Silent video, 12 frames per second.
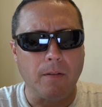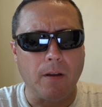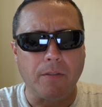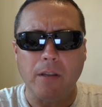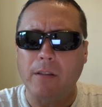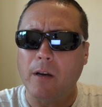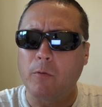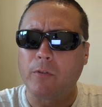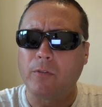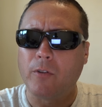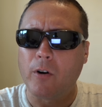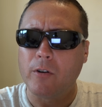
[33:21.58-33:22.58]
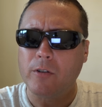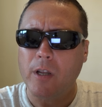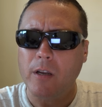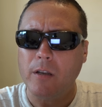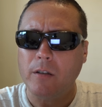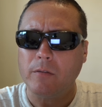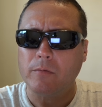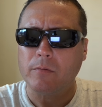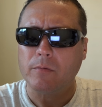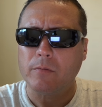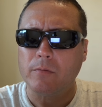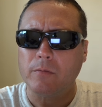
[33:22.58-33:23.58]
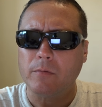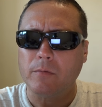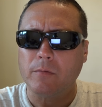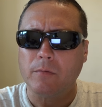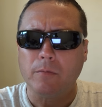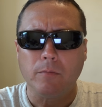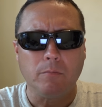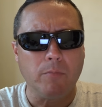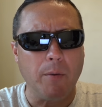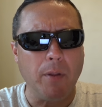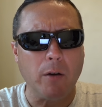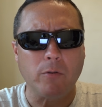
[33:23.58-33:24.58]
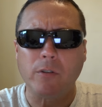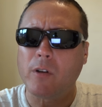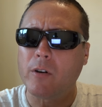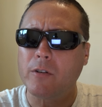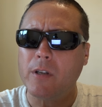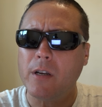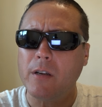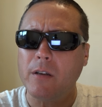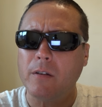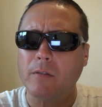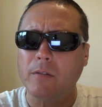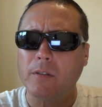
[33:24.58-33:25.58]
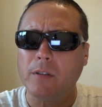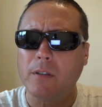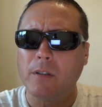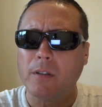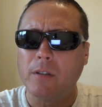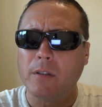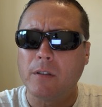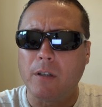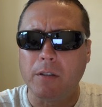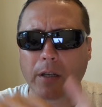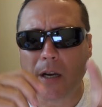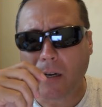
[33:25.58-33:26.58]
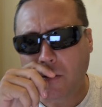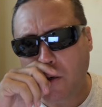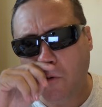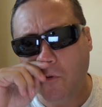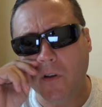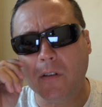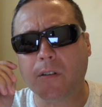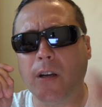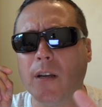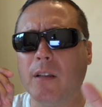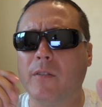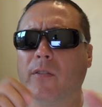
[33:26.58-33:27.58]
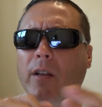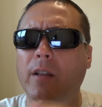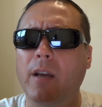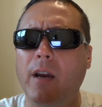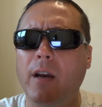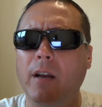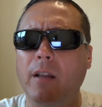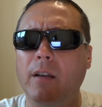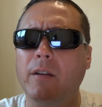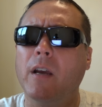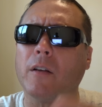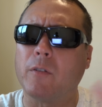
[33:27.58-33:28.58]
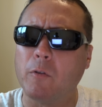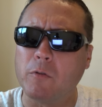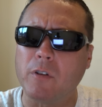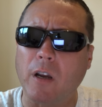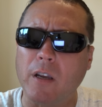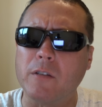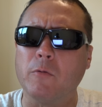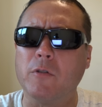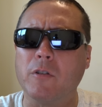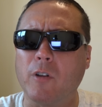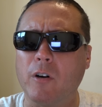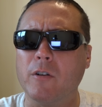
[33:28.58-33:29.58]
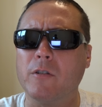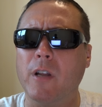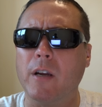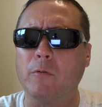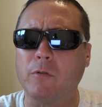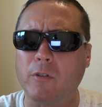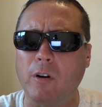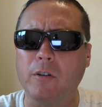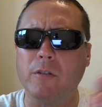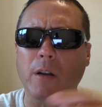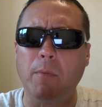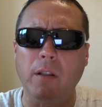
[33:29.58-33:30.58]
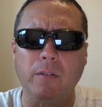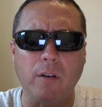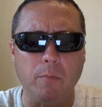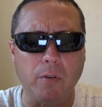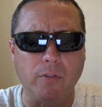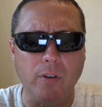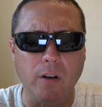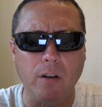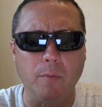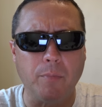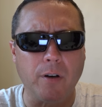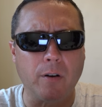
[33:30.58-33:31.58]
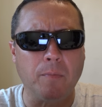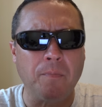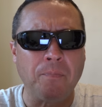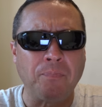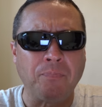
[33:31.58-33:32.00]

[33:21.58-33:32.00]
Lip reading: I think that was Thursday. Maybe that was Thursday. Because it got there Wednesday. They said they had it. Yeah, so I guess it was Thursday. It was Thursday by the time I sent it up there.